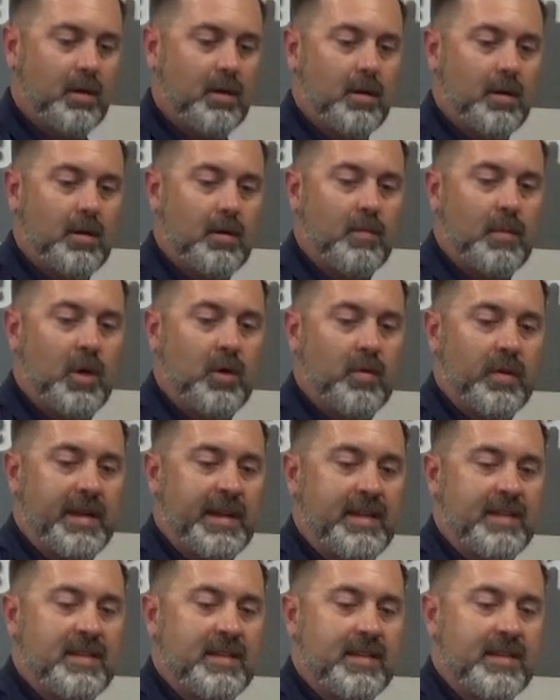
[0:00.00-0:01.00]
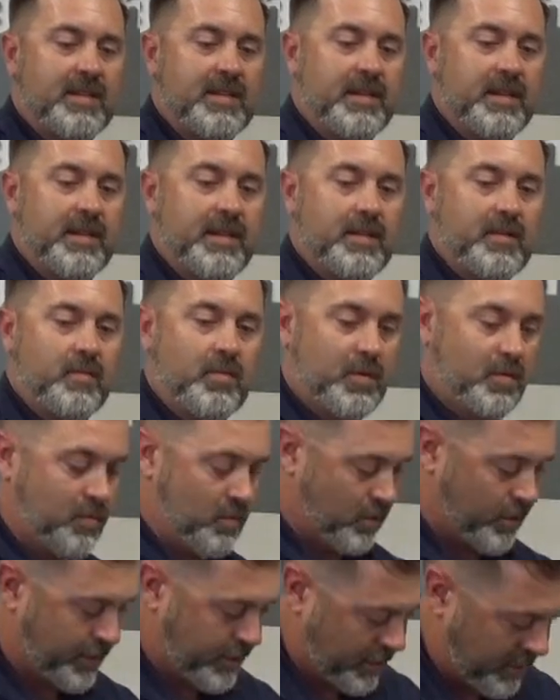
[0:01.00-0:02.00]
Our bolt 9/16 with
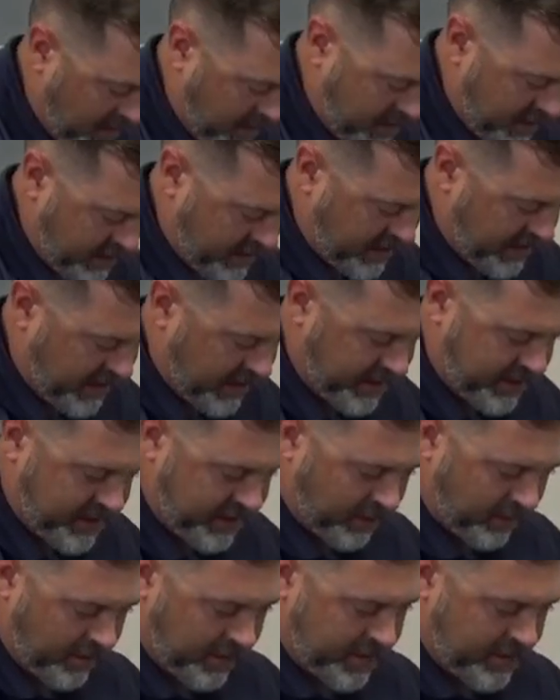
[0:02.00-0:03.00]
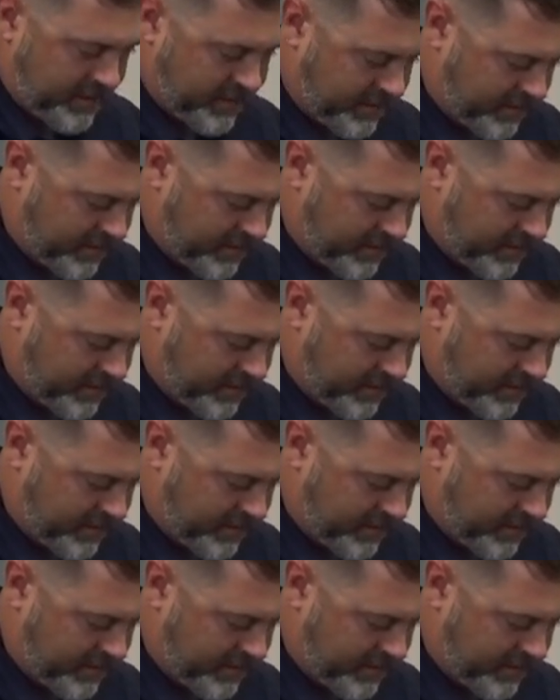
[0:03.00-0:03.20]
washer. Just get it started.